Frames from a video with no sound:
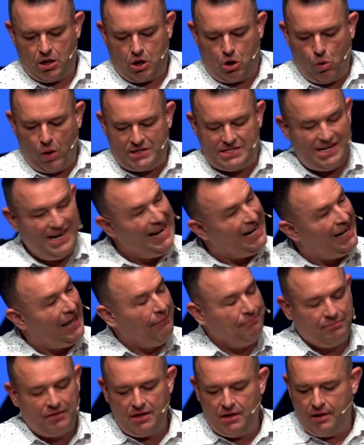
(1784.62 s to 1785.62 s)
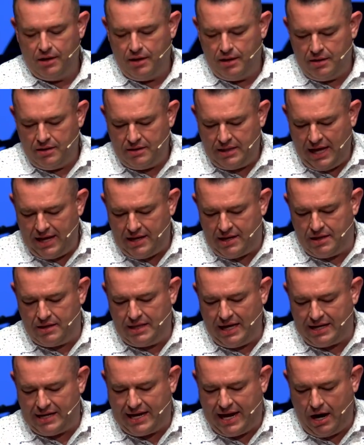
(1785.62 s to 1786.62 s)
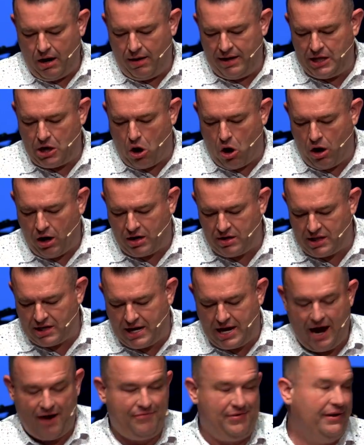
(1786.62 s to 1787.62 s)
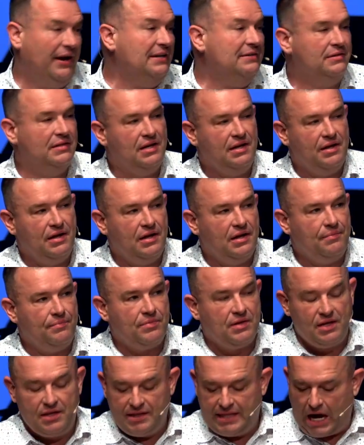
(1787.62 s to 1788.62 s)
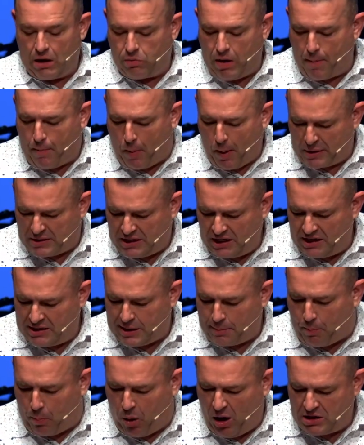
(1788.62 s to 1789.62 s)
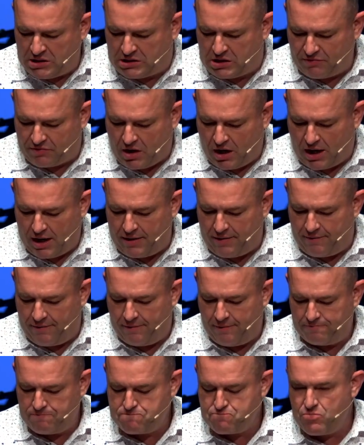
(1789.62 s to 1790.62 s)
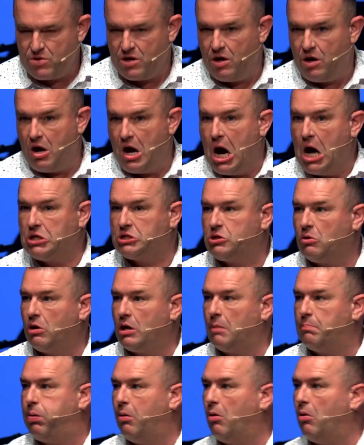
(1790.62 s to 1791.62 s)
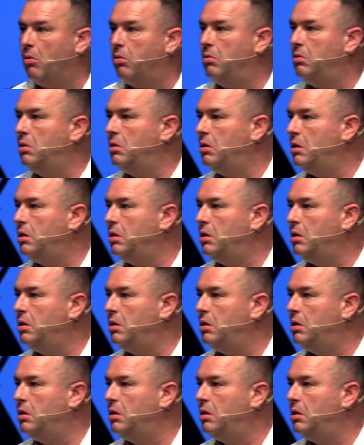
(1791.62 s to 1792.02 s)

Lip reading: coincidentally, they carry the Ark of the Covenant that represented the presence of God also on a pole.